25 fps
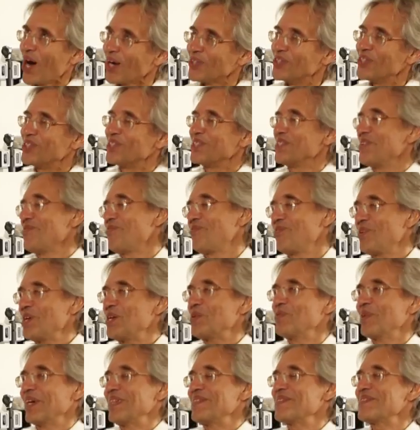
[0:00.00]
other
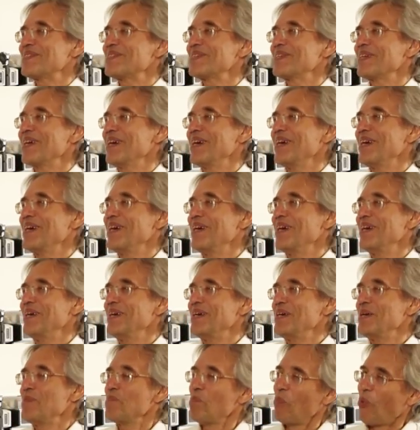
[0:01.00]
frequent
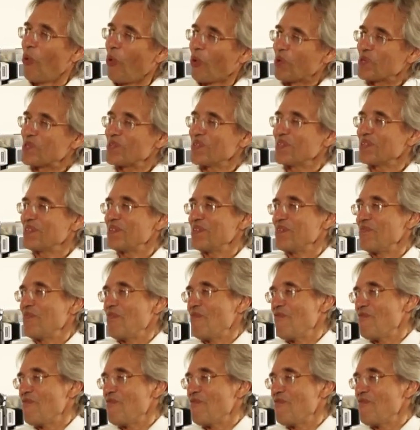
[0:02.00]
imported